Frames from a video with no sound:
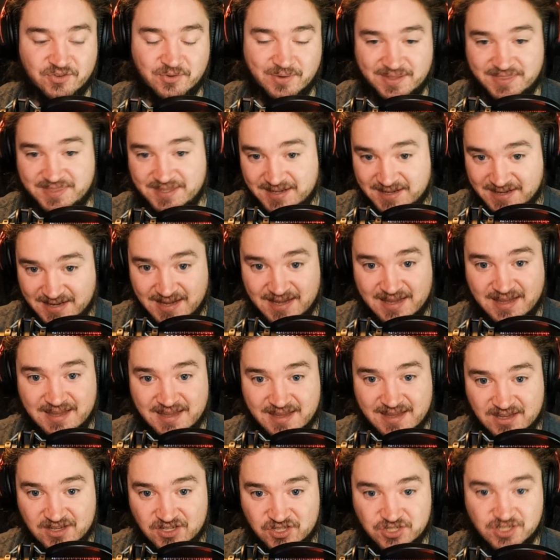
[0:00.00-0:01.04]
So I think
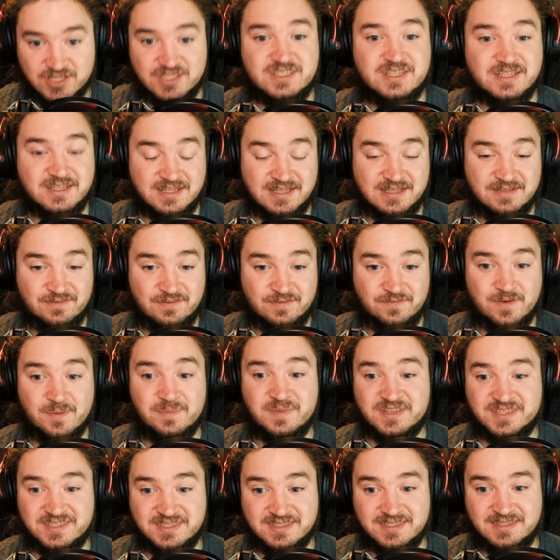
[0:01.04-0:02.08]
just
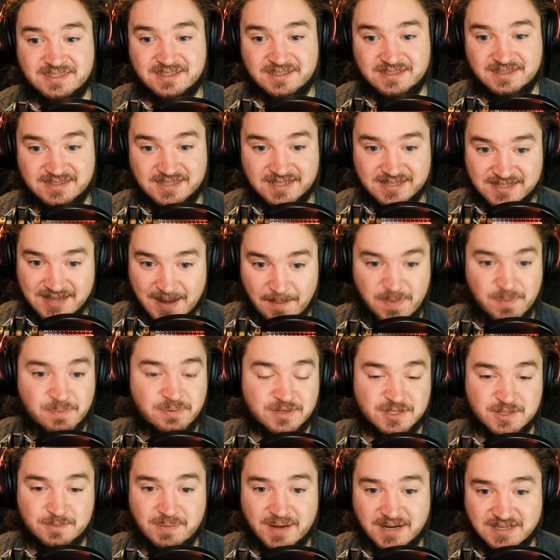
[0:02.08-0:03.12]
from the depth
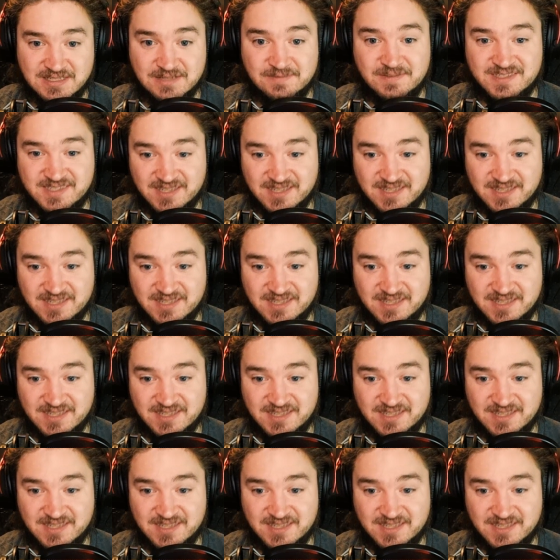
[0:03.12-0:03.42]
perspective,